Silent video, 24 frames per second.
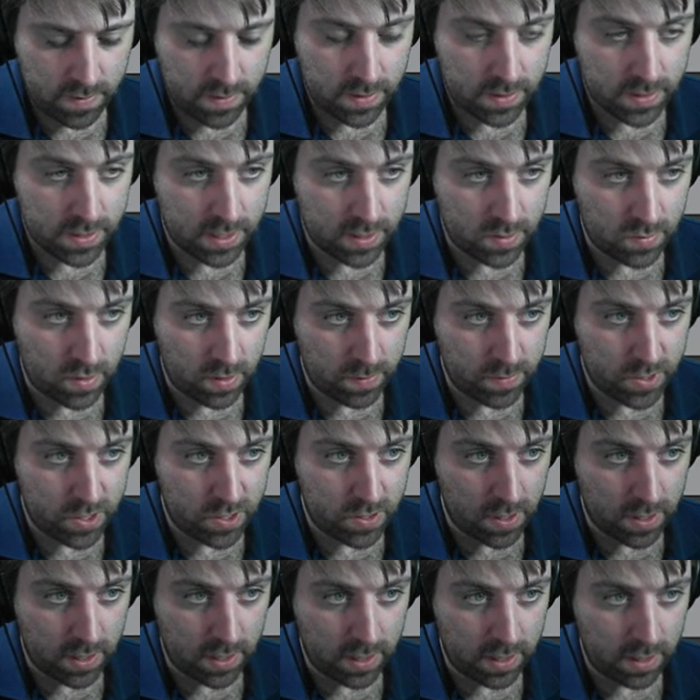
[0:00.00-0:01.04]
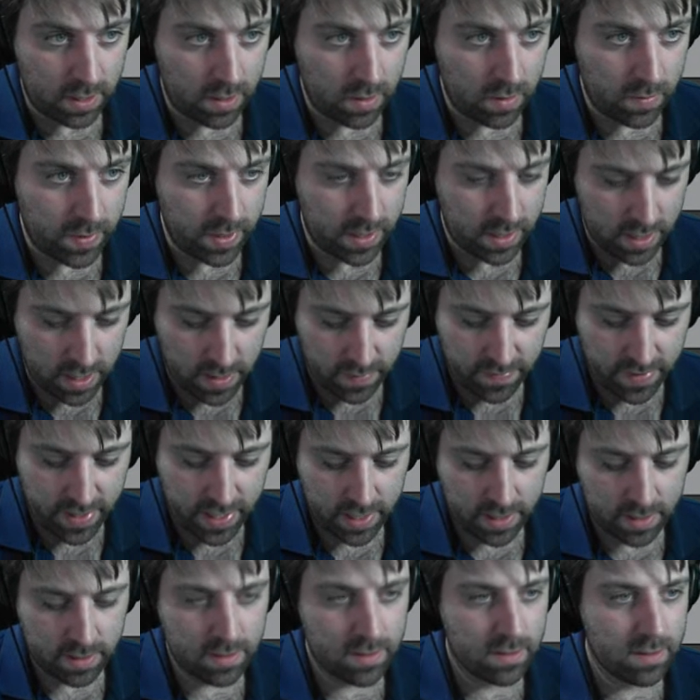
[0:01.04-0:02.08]
So that's why I'm struggling a little bit. Oh, ah, far
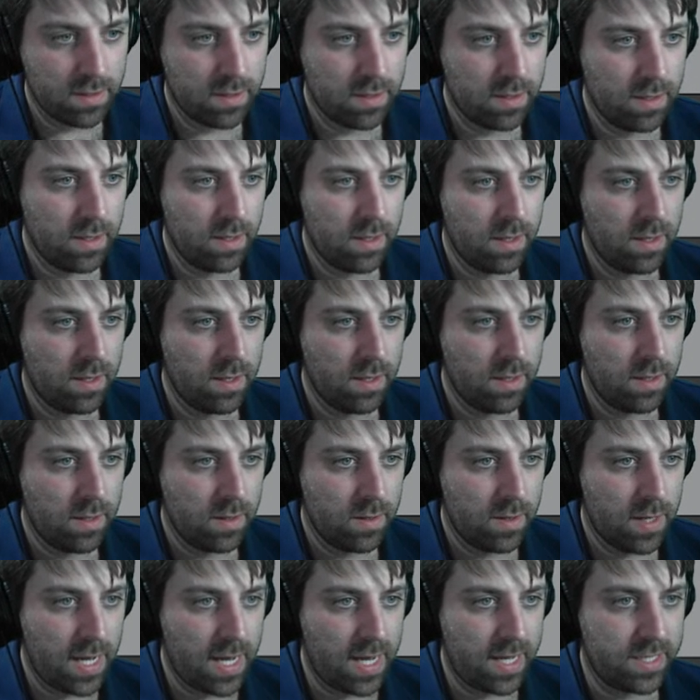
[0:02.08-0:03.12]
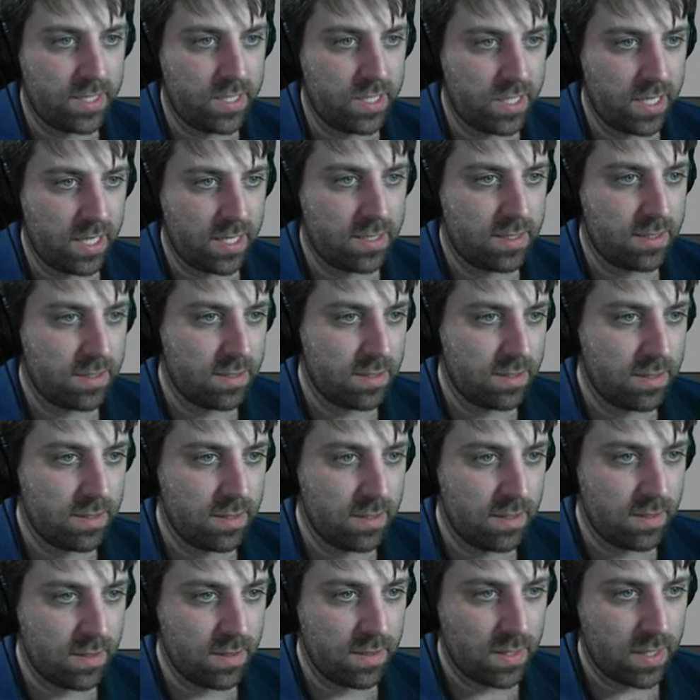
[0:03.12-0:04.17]
it. Ah, jeez.
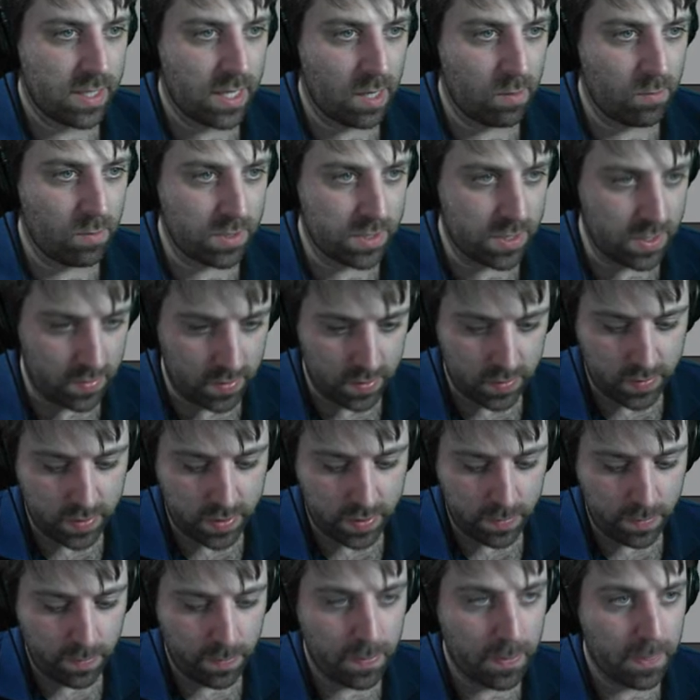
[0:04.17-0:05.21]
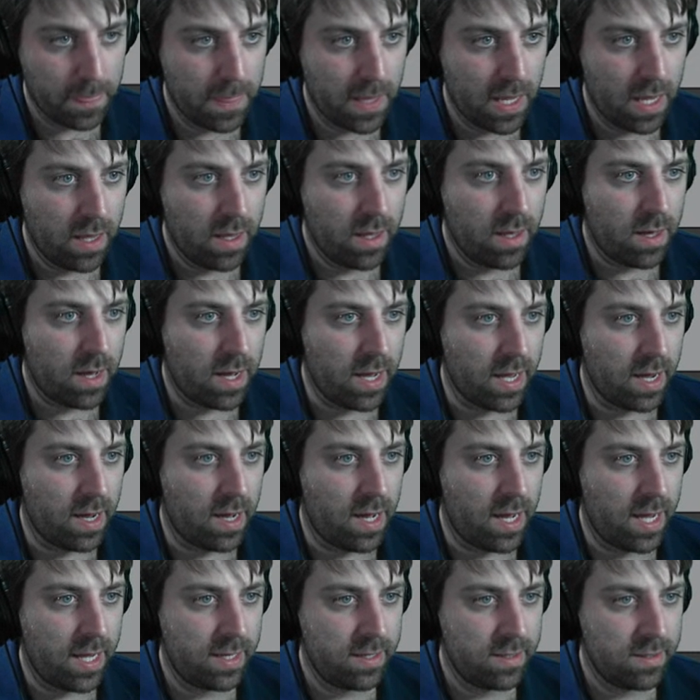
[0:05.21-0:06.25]
I was doing well. I
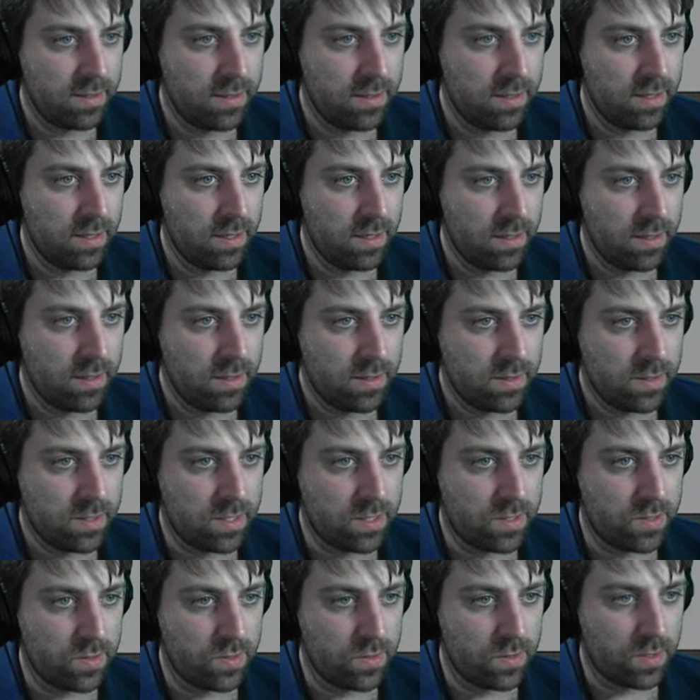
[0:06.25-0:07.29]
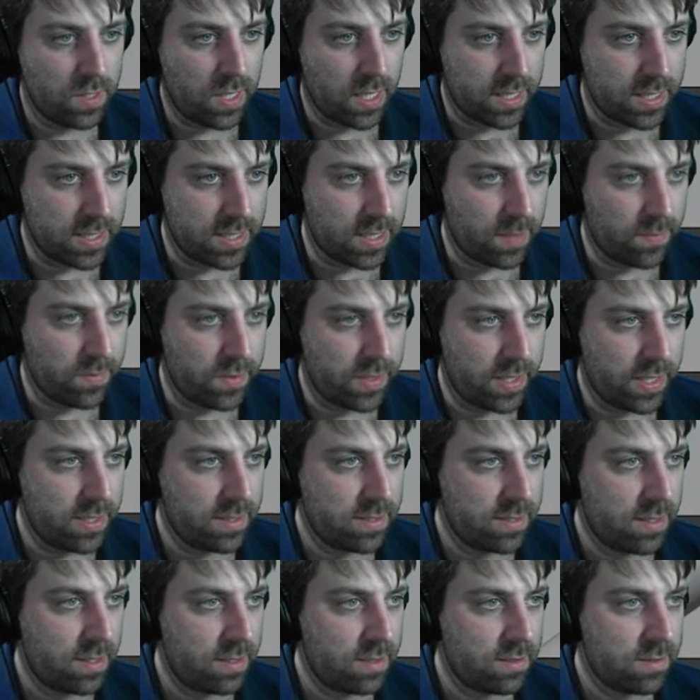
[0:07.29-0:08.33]
I to do like a double
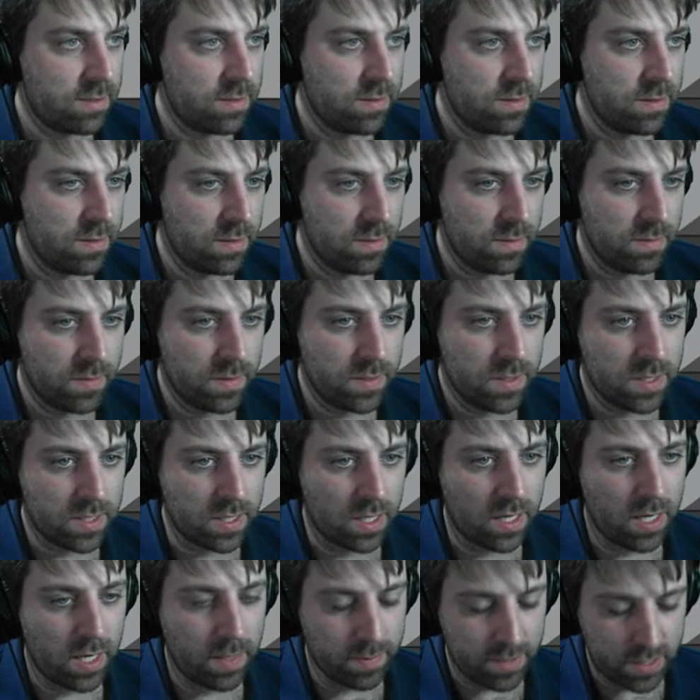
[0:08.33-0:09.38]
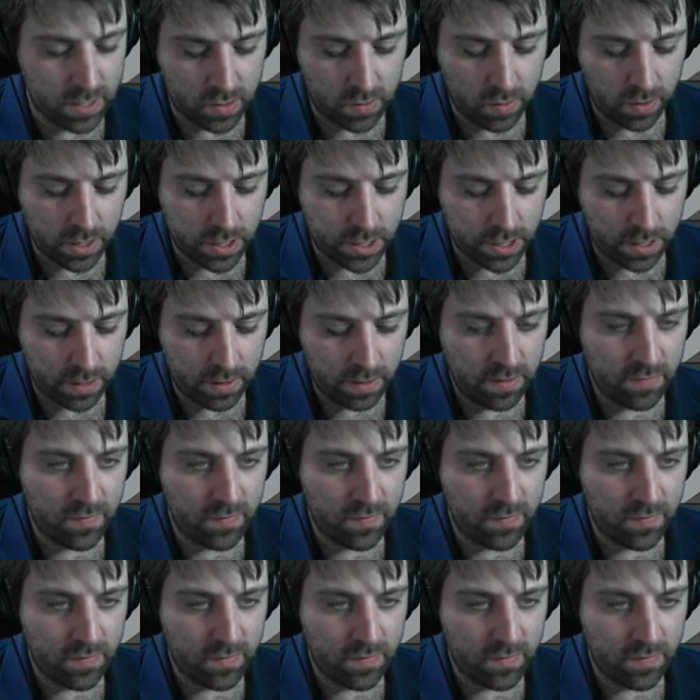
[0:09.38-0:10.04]
insert. So let me just quickly show you.